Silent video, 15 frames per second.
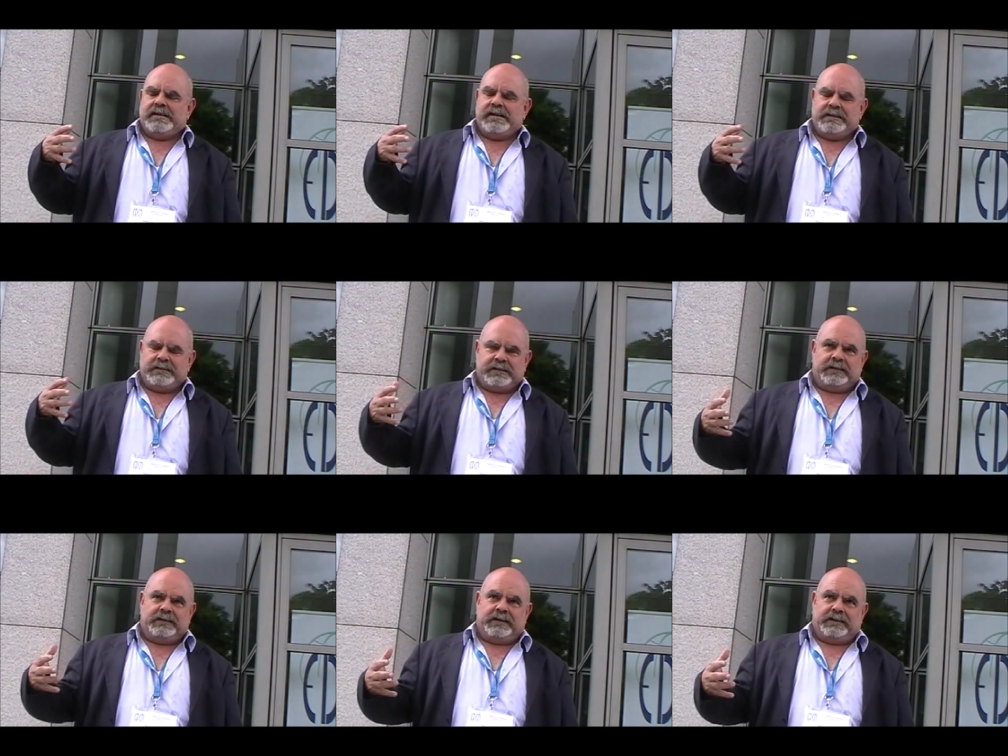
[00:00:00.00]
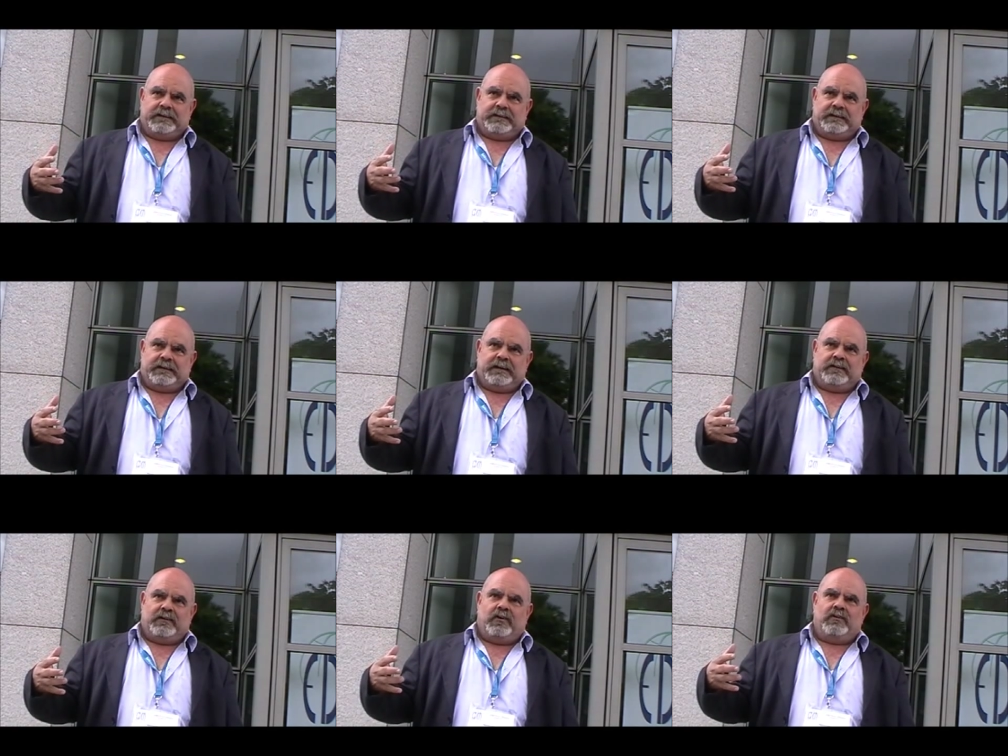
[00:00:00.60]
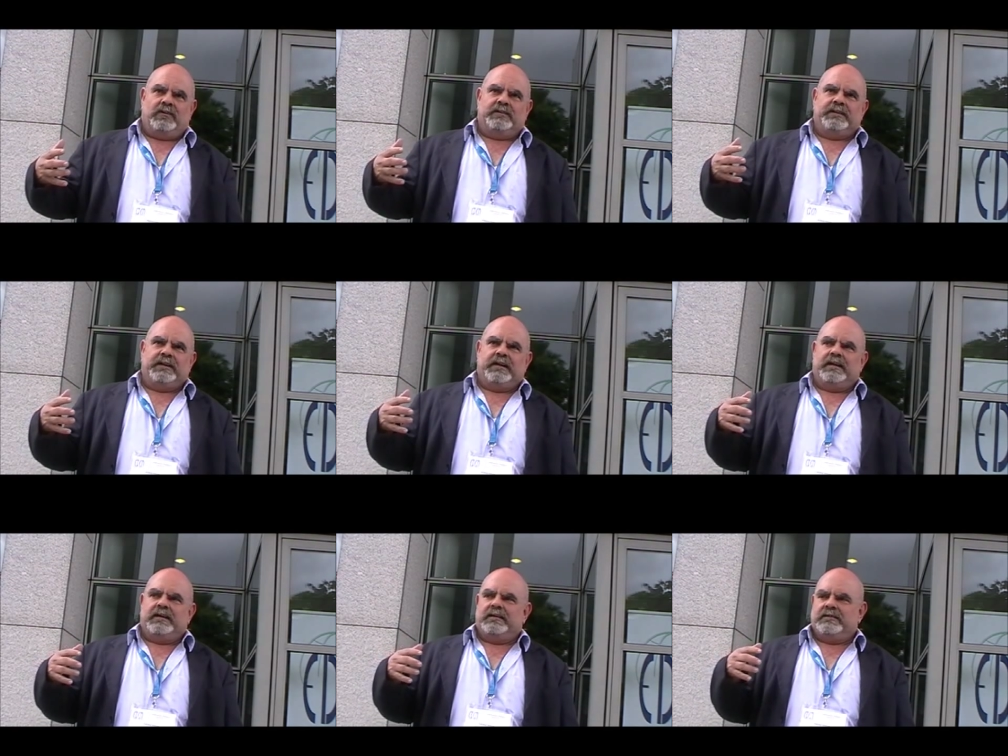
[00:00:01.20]
internet and all
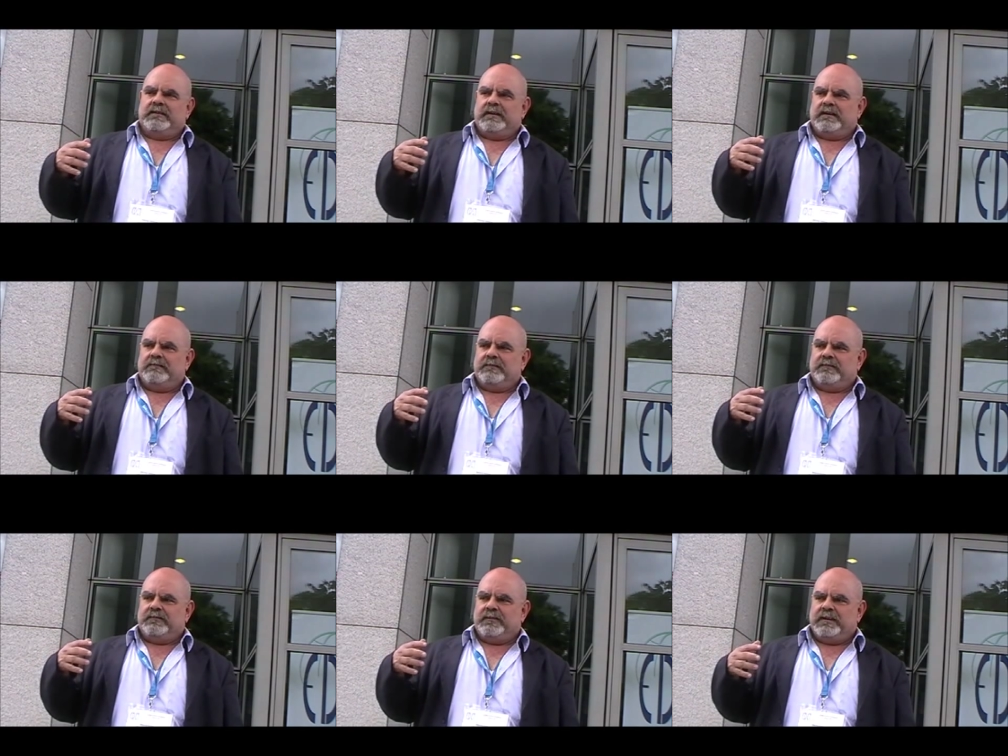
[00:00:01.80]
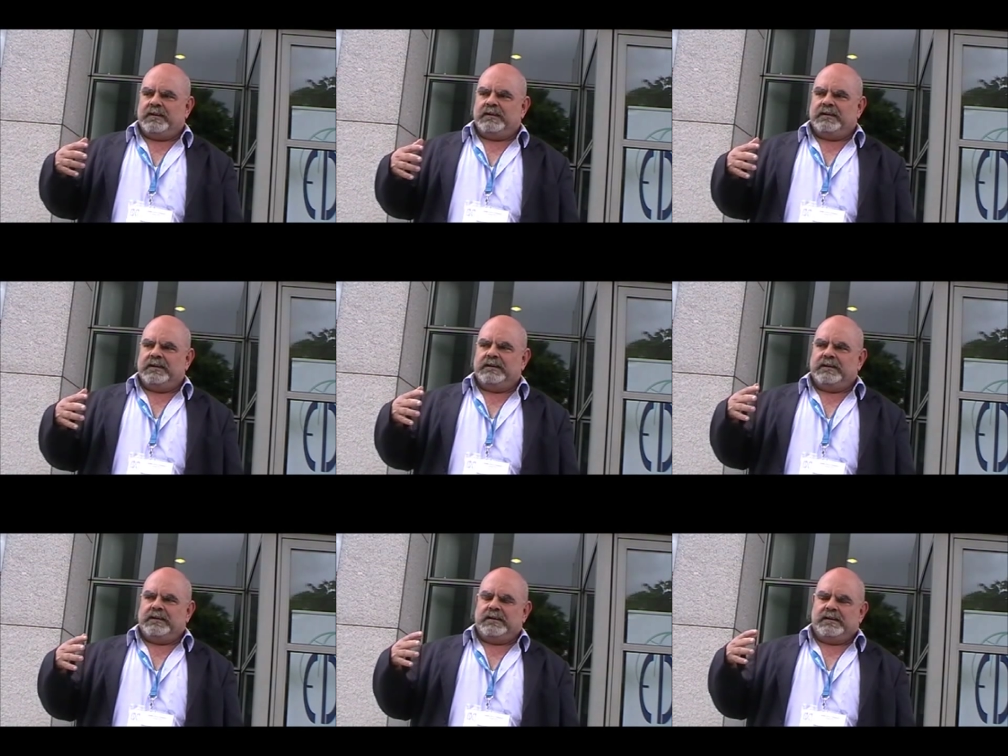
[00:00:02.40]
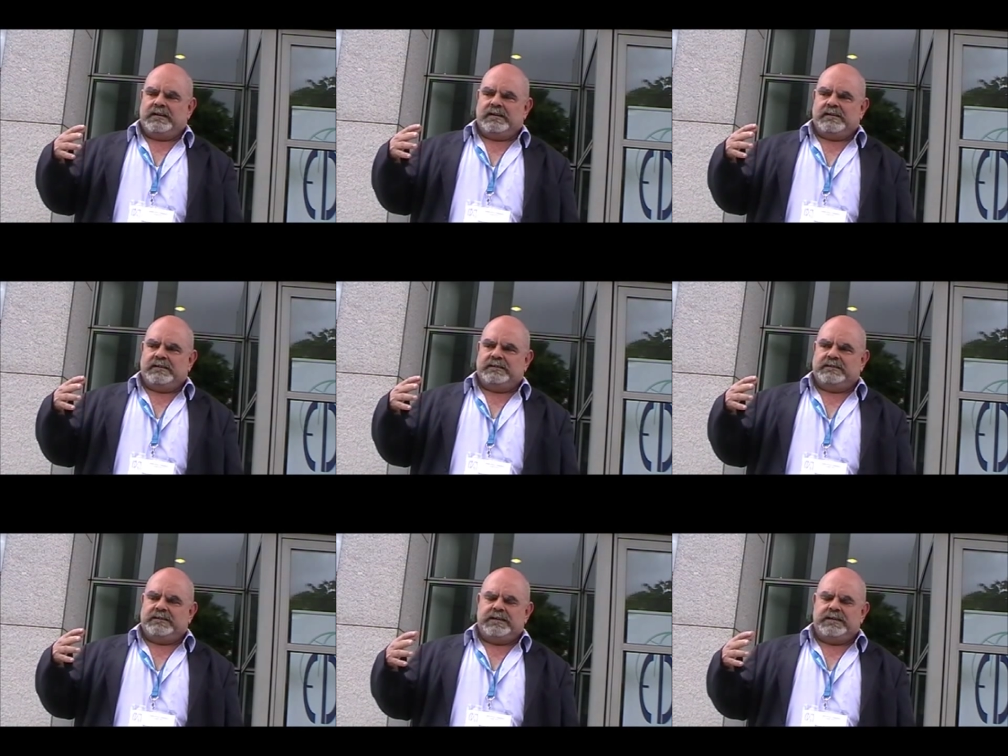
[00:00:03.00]
the very uh,